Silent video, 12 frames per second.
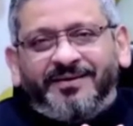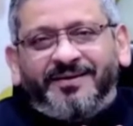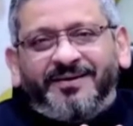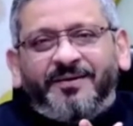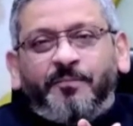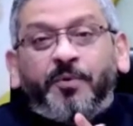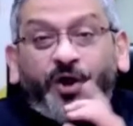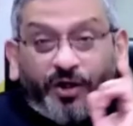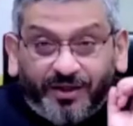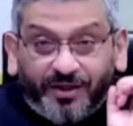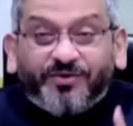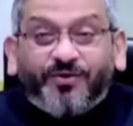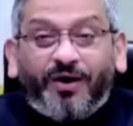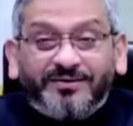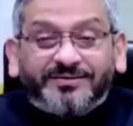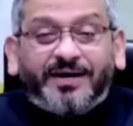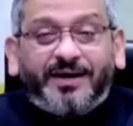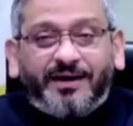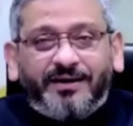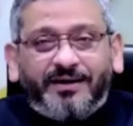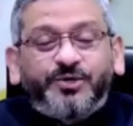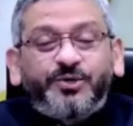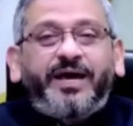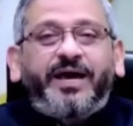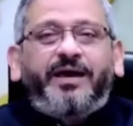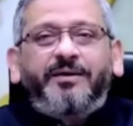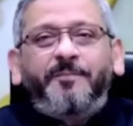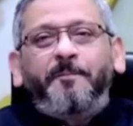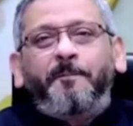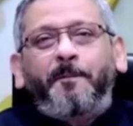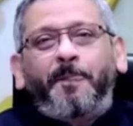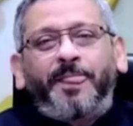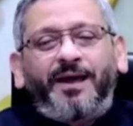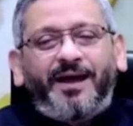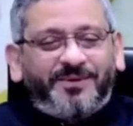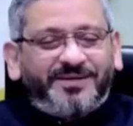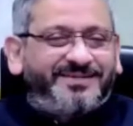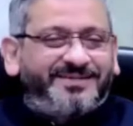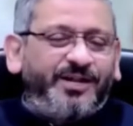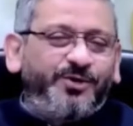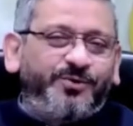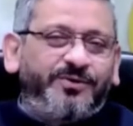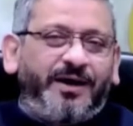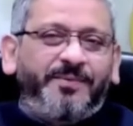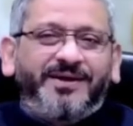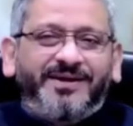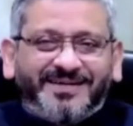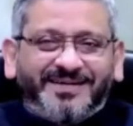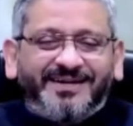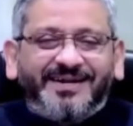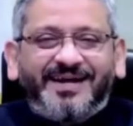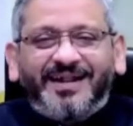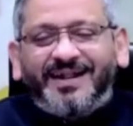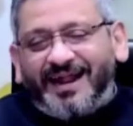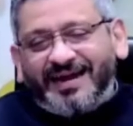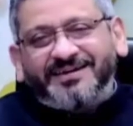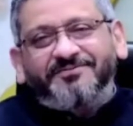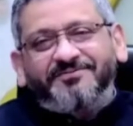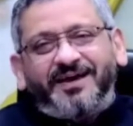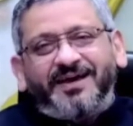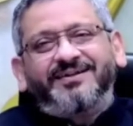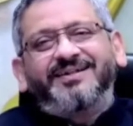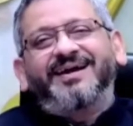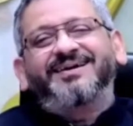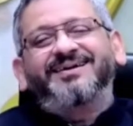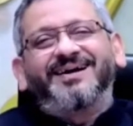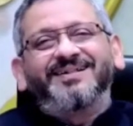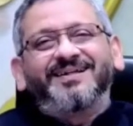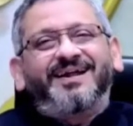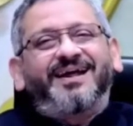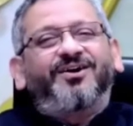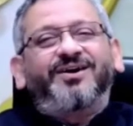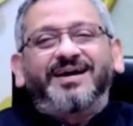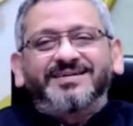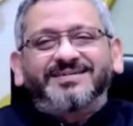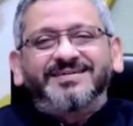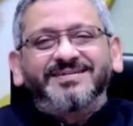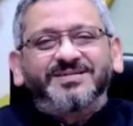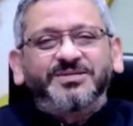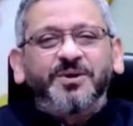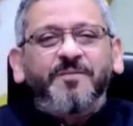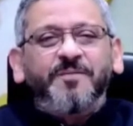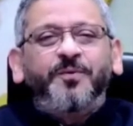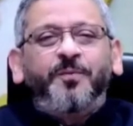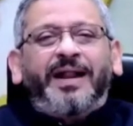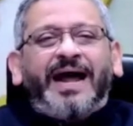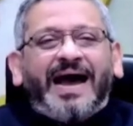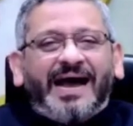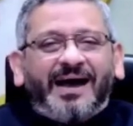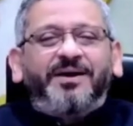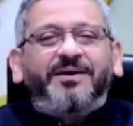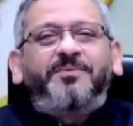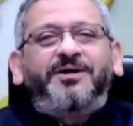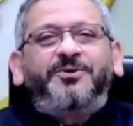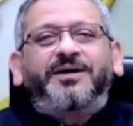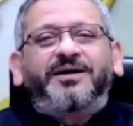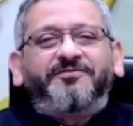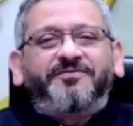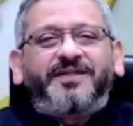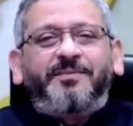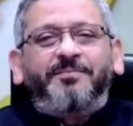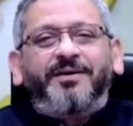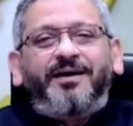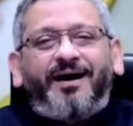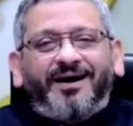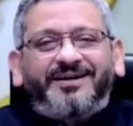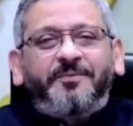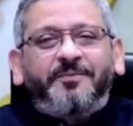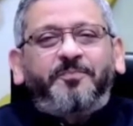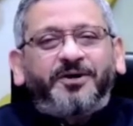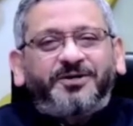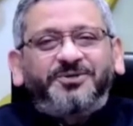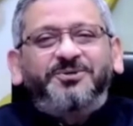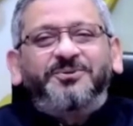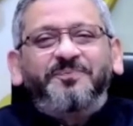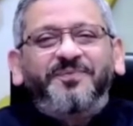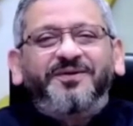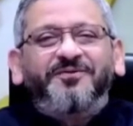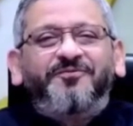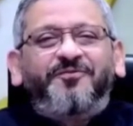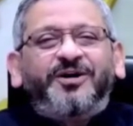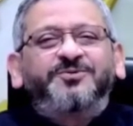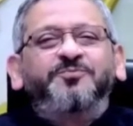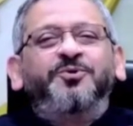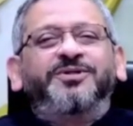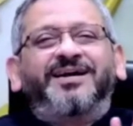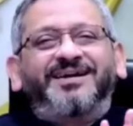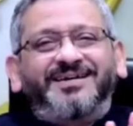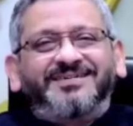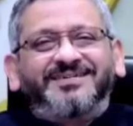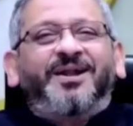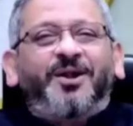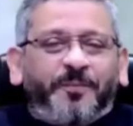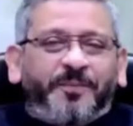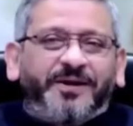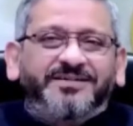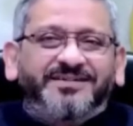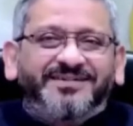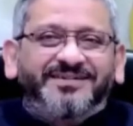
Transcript: But on the contrary, today, I must tell you, it's a lighter vein that there are occasions when I am able to give them a tip or two for smoother digital operations.